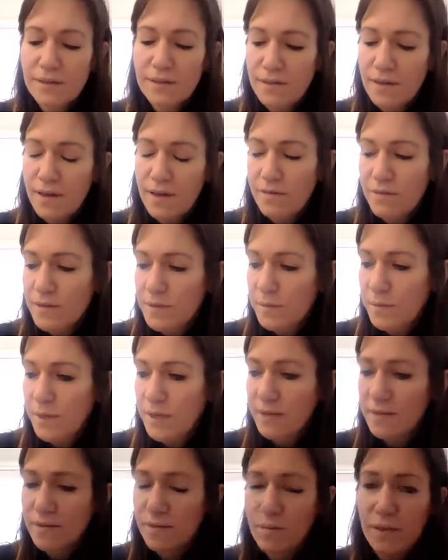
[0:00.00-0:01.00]
service
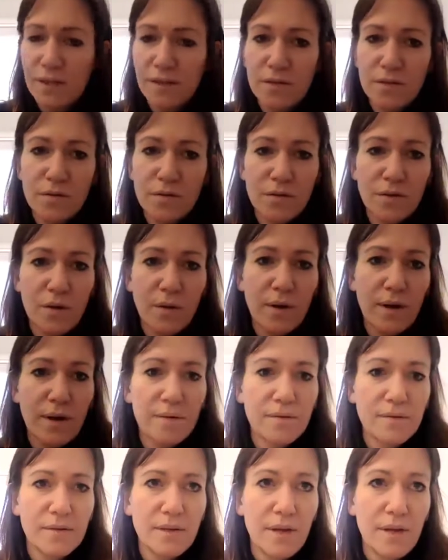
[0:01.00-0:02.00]
piece, I mean, you saw
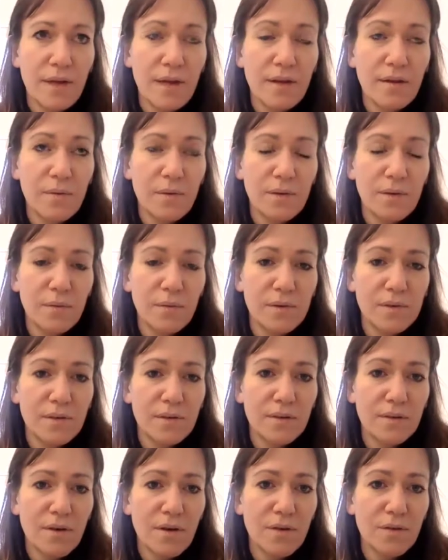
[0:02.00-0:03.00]
it, anyone that was
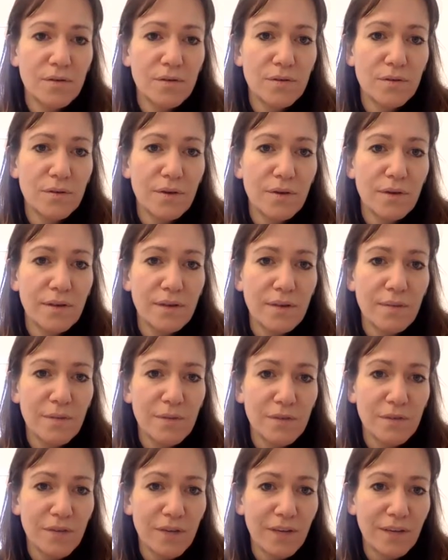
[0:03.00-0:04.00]
in the calls, you saw it
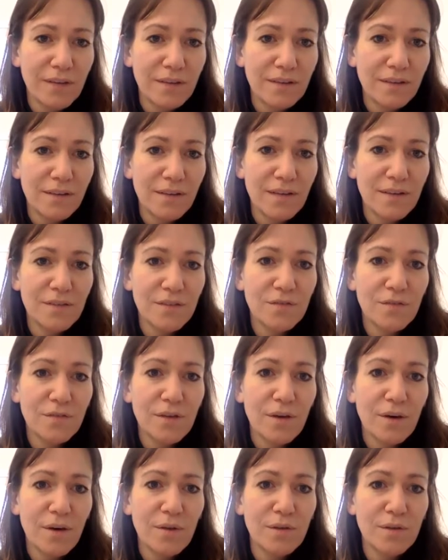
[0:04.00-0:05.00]
demonstrated. Here's
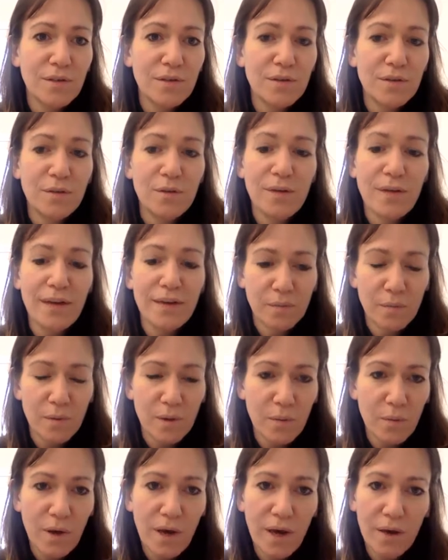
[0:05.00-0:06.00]
3 coaches who, yes,
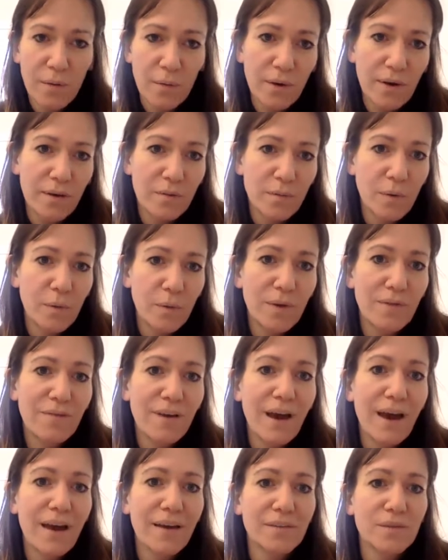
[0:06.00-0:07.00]
we work with, but
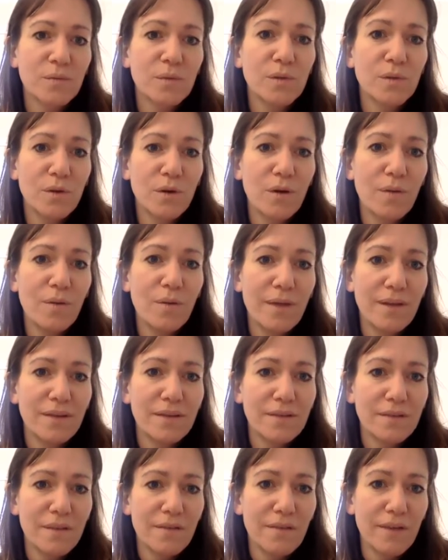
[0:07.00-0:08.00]
we've asked, will you come in
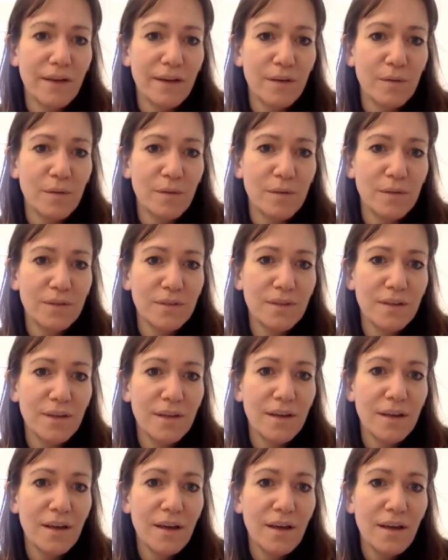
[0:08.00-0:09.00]
and serve our
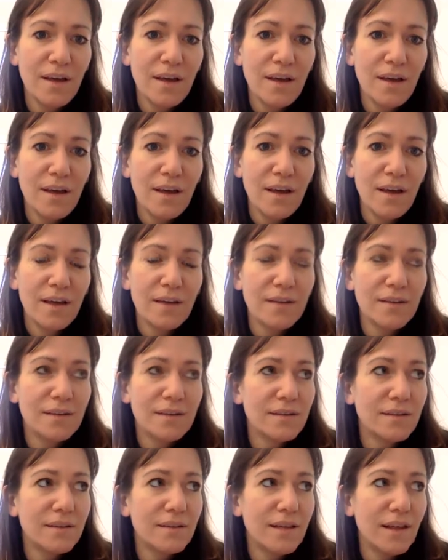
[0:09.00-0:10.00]
community?
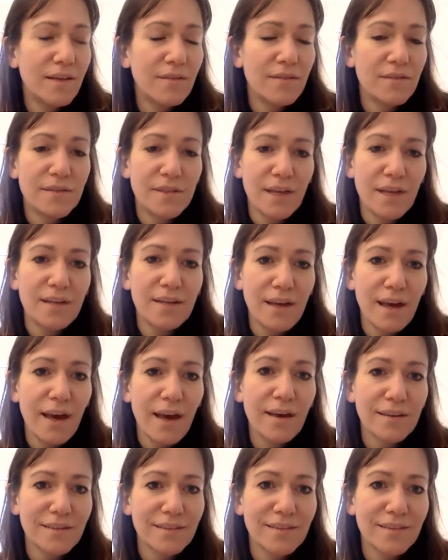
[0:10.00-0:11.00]
And they've said
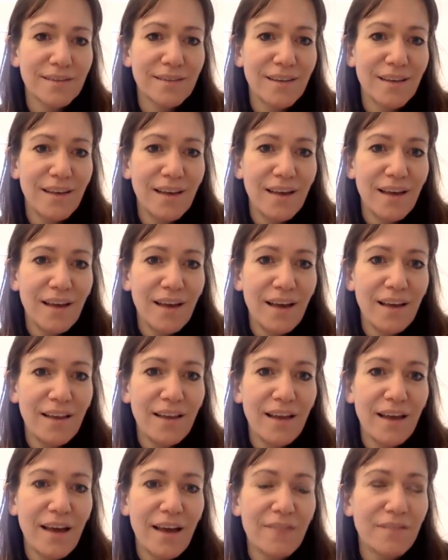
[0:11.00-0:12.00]
yes.
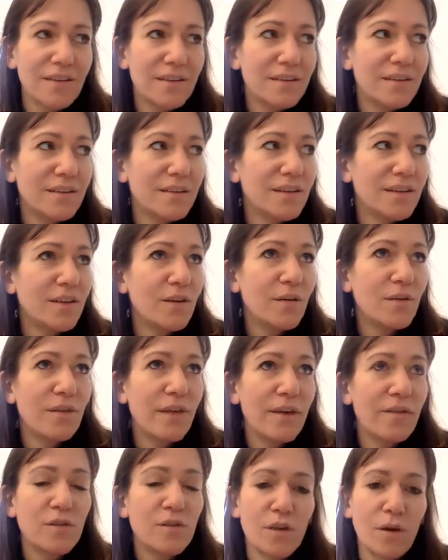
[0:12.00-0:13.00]
And they haven't,
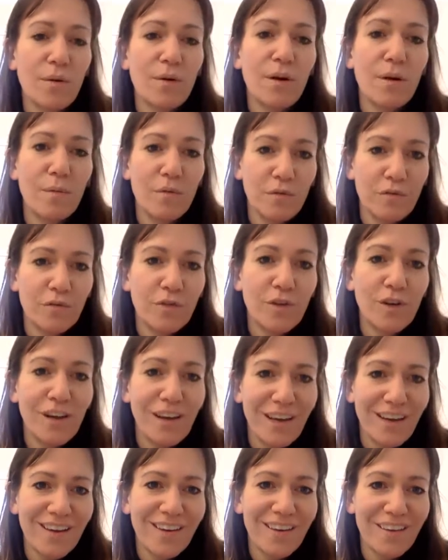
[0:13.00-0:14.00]
they've shown up
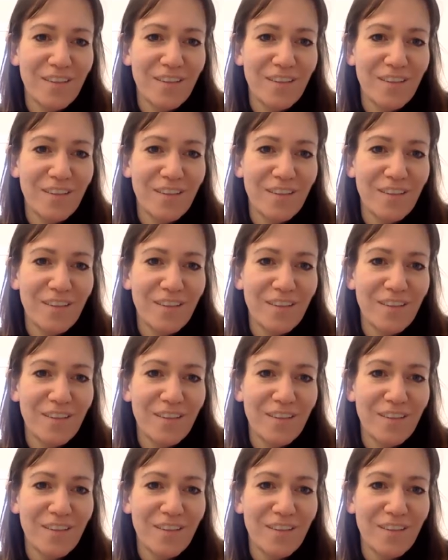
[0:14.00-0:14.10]
fully.